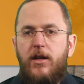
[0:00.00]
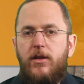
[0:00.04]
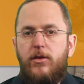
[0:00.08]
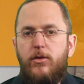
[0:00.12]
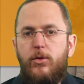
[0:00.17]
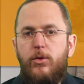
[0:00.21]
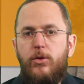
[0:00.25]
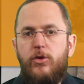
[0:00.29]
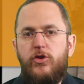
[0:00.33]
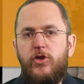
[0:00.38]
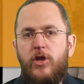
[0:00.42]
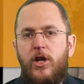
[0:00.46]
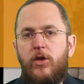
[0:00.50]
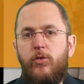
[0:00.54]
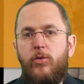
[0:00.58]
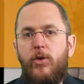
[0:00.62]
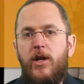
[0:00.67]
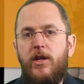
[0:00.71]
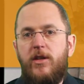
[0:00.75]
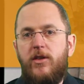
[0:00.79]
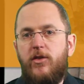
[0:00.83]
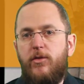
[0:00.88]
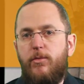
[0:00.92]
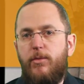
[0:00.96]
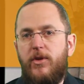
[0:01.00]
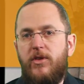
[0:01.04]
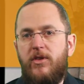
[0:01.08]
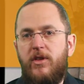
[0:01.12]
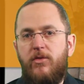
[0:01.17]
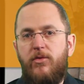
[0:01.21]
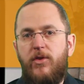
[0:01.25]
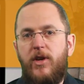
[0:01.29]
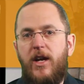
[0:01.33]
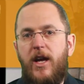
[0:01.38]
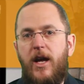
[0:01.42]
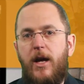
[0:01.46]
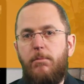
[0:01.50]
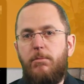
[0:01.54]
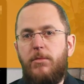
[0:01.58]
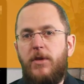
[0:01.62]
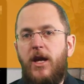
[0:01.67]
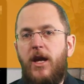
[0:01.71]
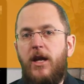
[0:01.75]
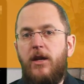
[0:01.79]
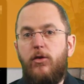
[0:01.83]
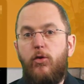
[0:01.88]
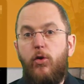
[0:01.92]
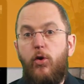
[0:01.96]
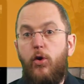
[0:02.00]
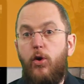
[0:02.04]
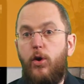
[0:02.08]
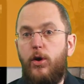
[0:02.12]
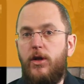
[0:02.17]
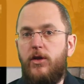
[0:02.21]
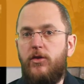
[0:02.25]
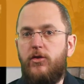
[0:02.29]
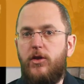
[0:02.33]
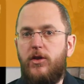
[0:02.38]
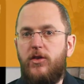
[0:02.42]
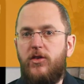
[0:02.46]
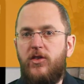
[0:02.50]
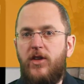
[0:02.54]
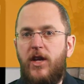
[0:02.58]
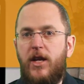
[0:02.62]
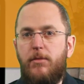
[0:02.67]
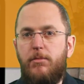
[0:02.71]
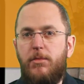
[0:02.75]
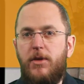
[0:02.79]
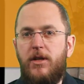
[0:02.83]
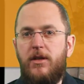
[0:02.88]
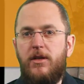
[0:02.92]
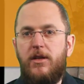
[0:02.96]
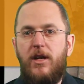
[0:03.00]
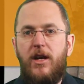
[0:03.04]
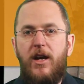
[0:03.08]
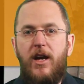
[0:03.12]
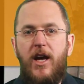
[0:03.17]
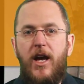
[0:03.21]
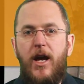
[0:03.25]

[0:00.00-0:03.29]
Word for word: To generate a specific update or insert statement,